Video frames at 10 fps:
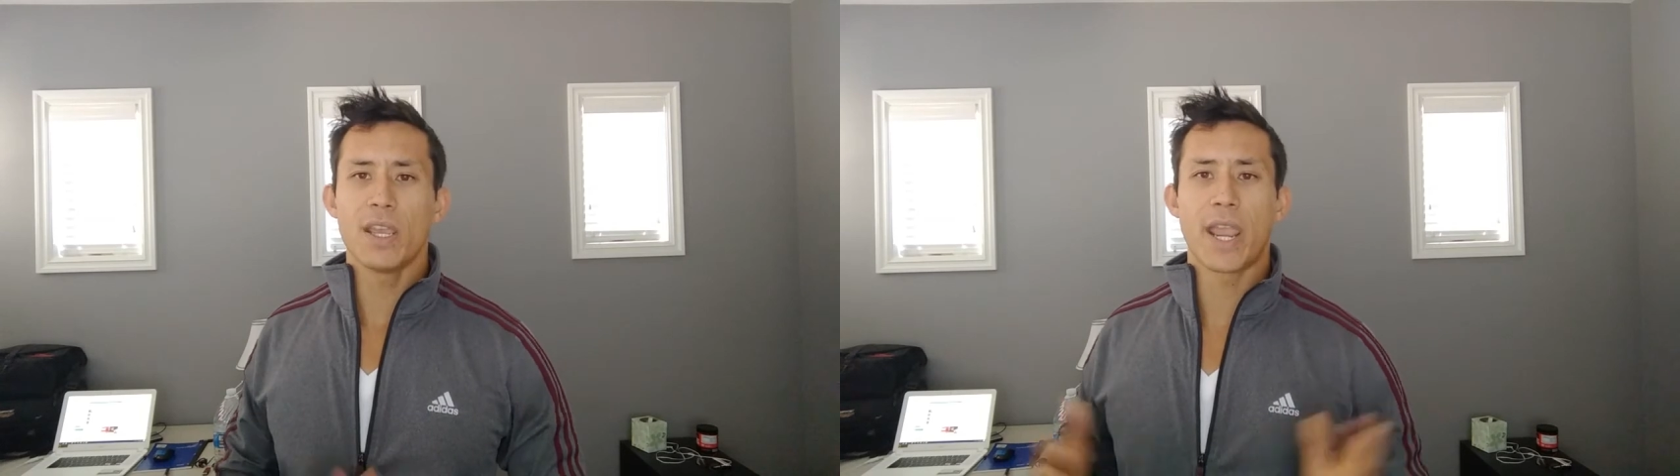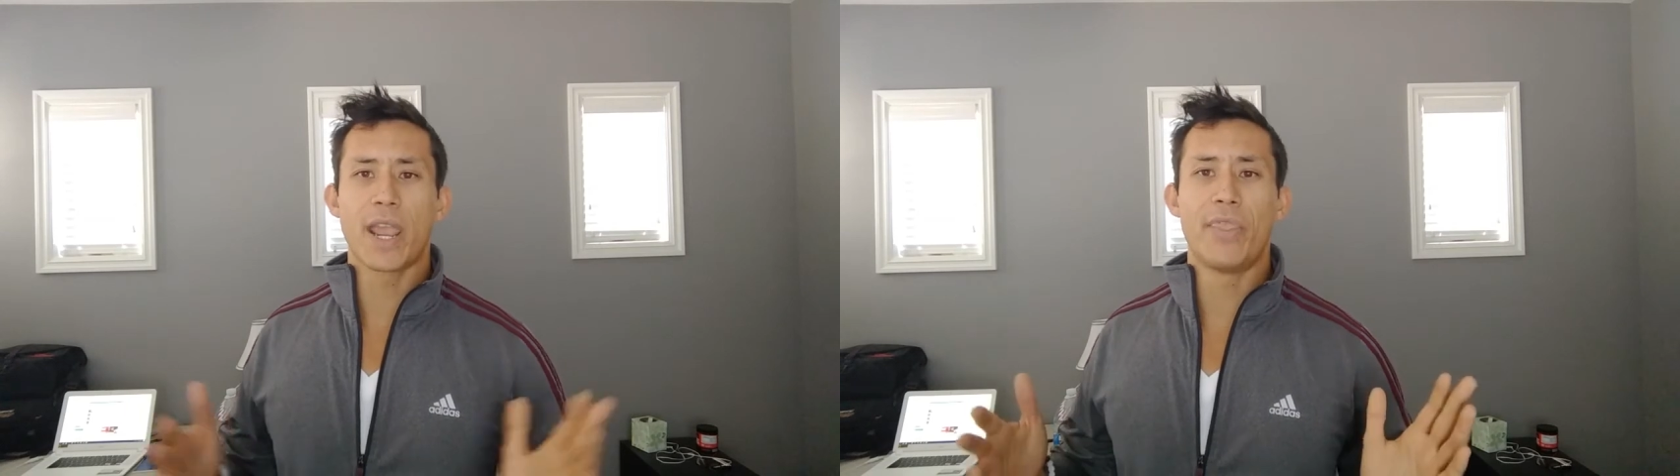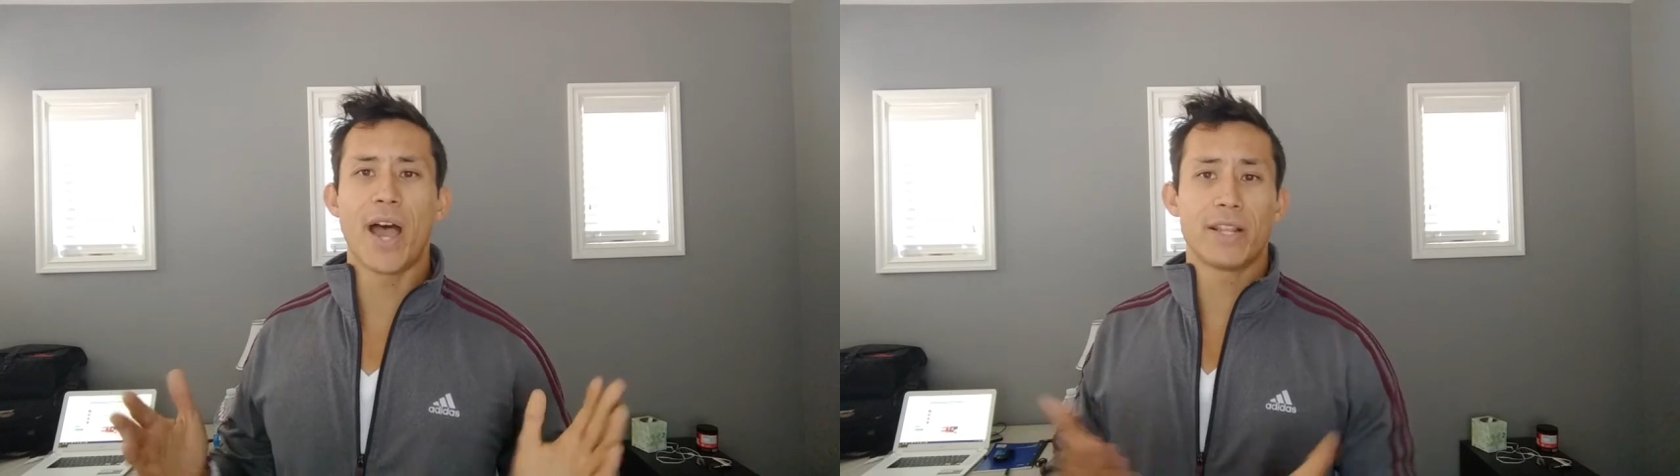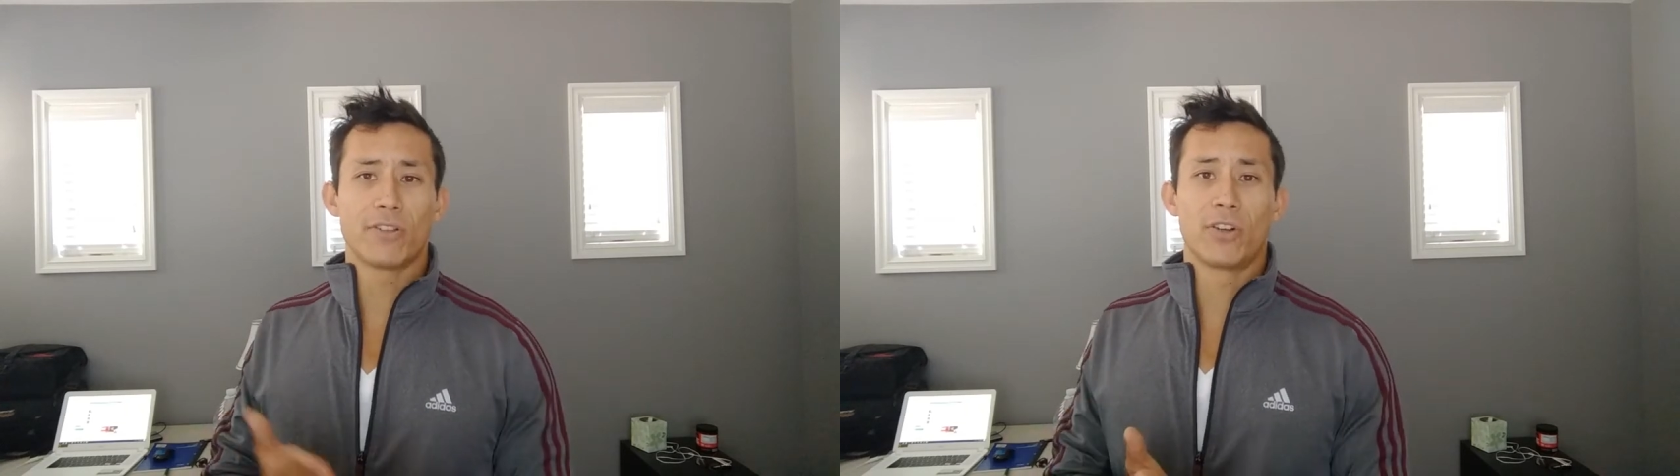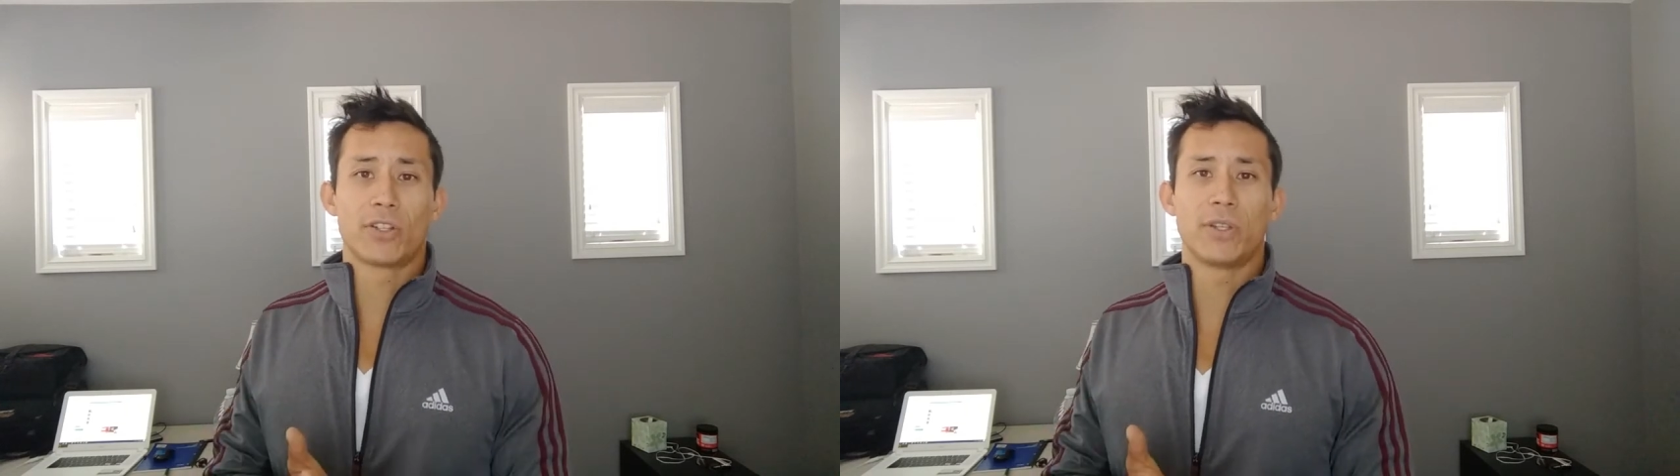And that is
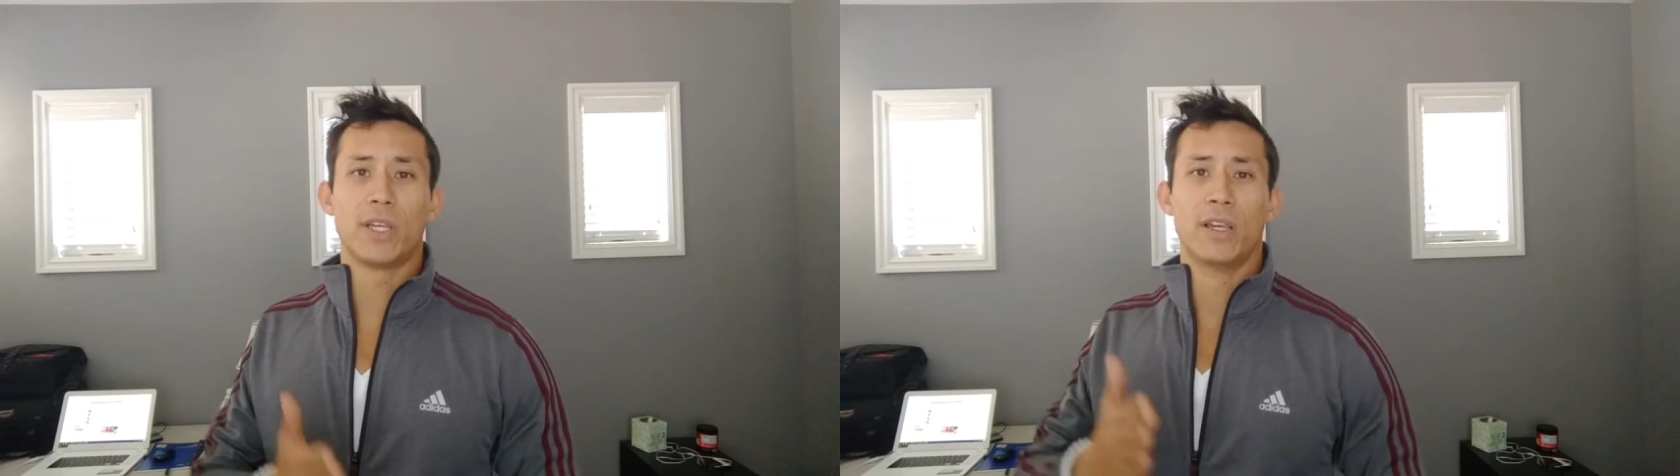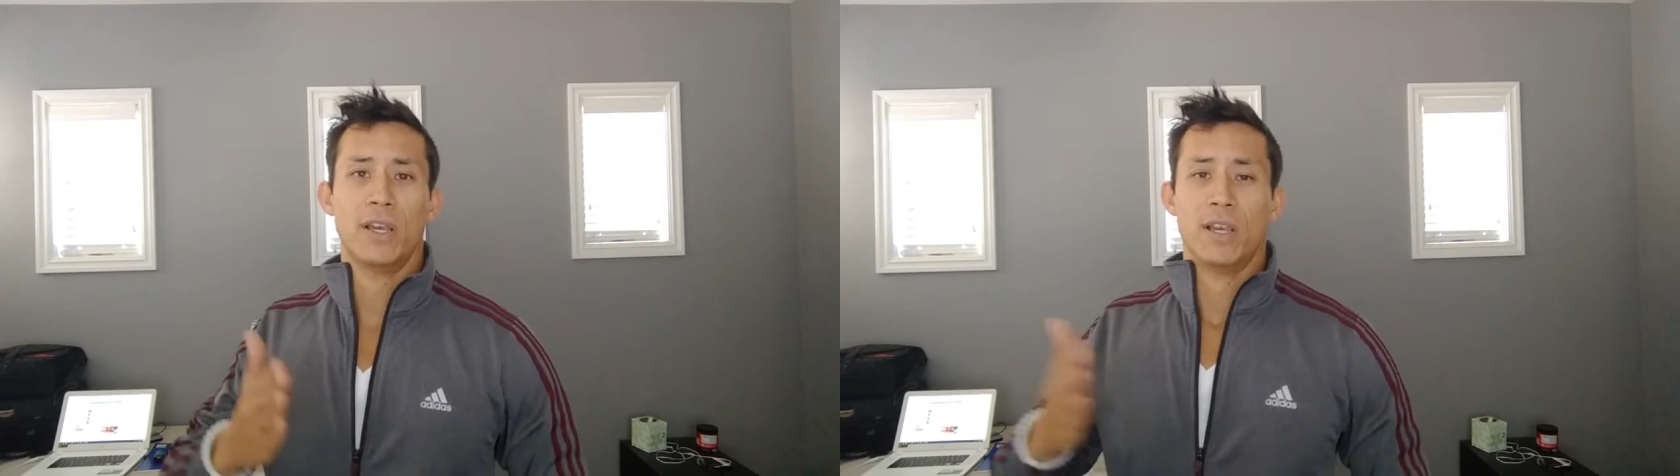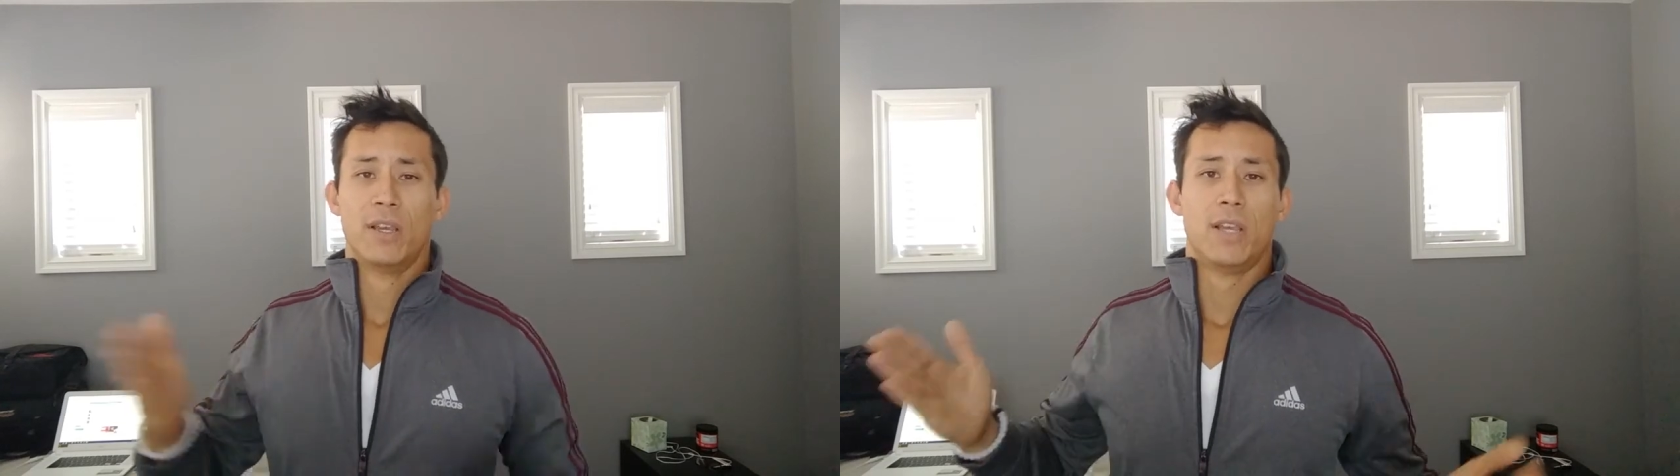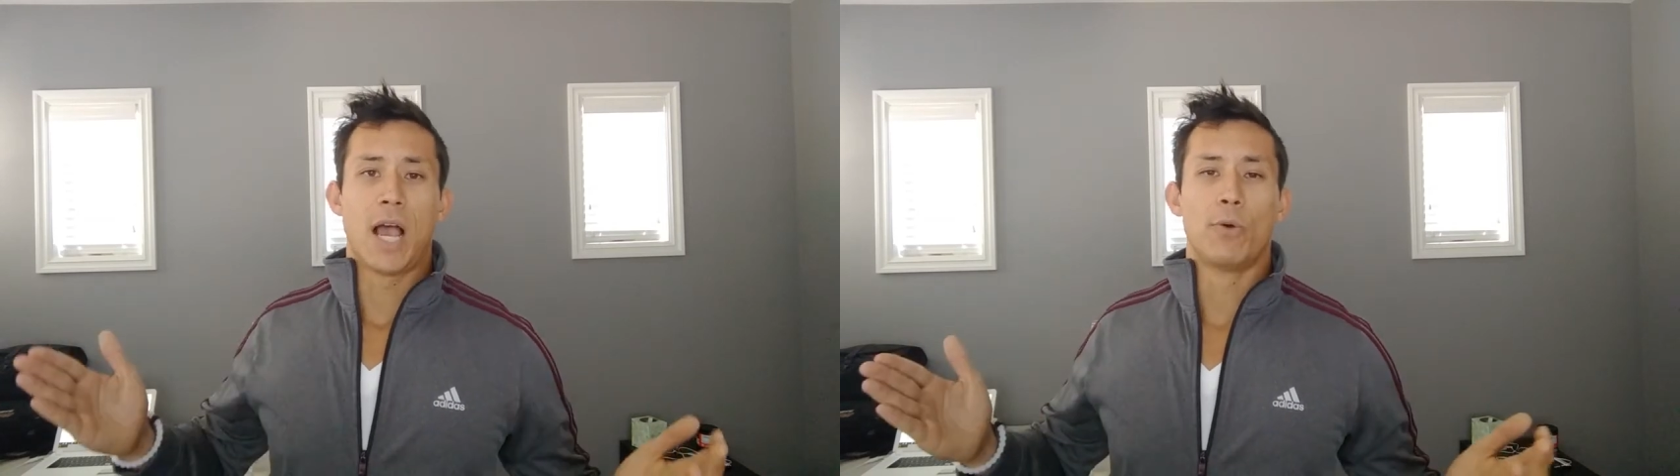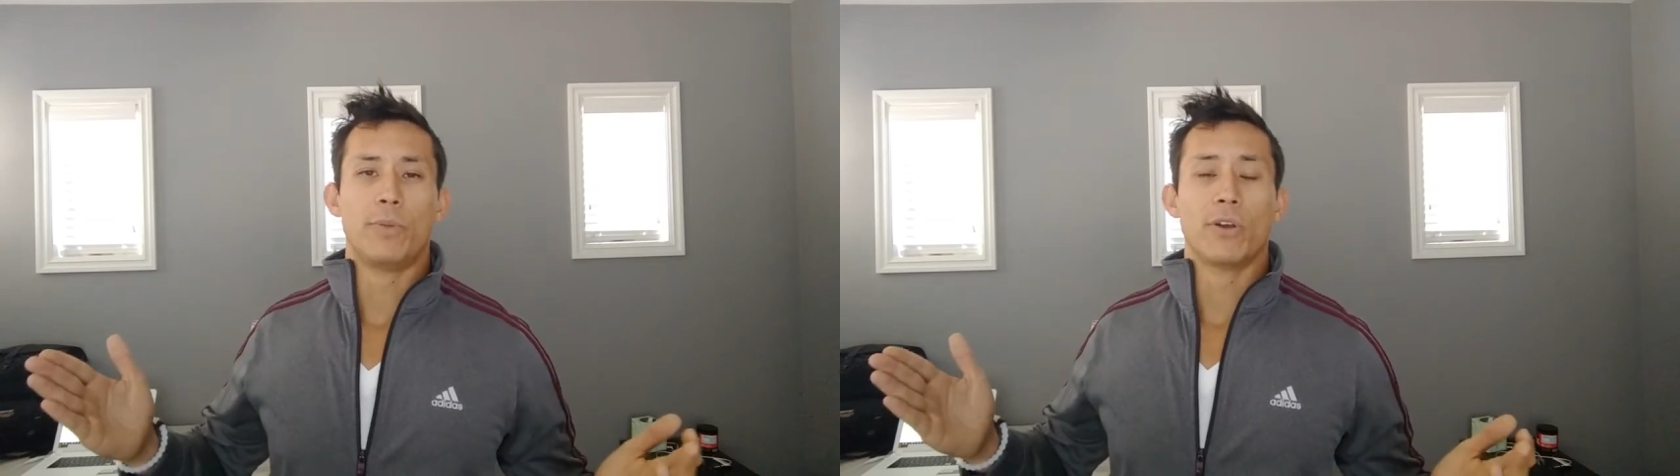honestly, I
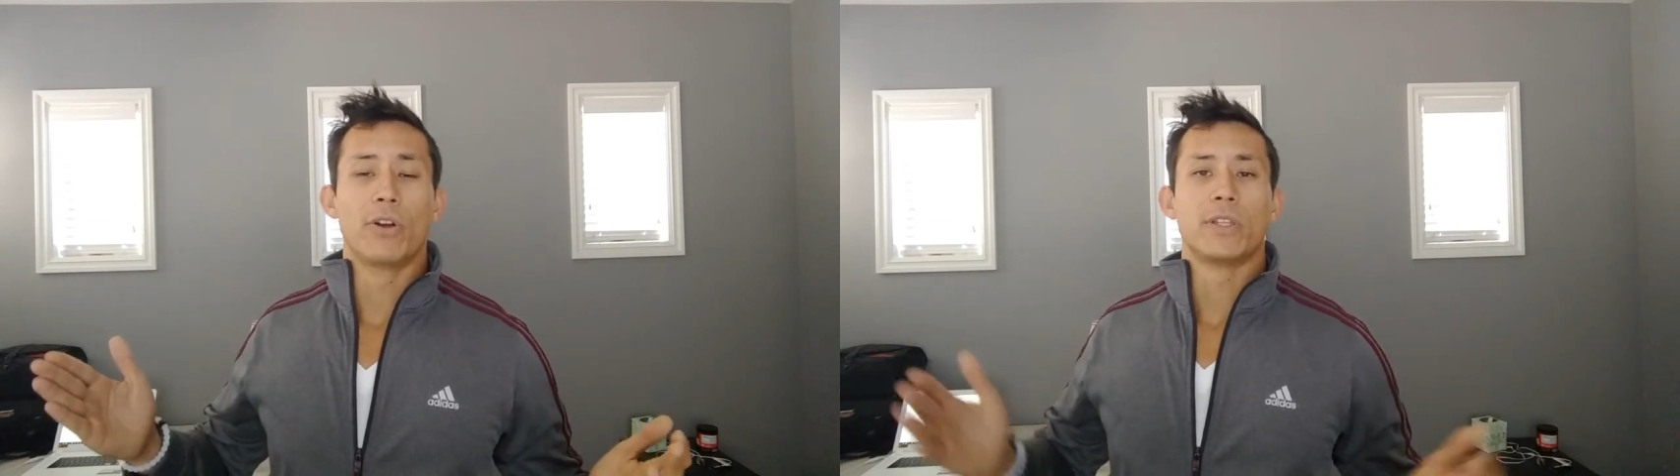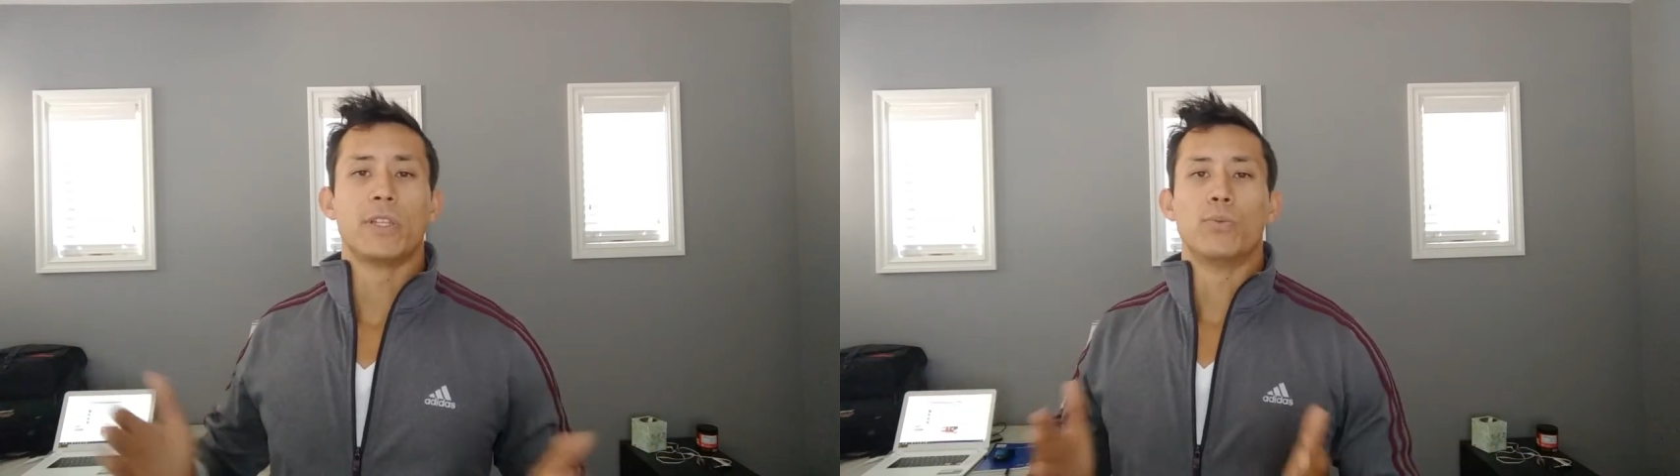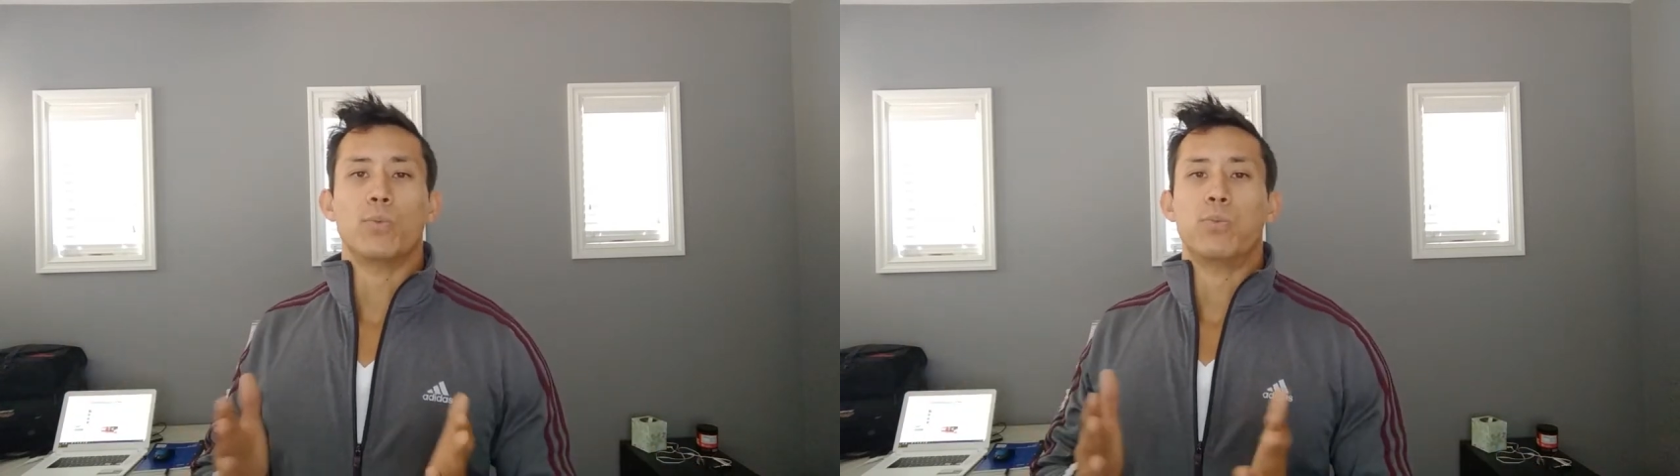will be honest, is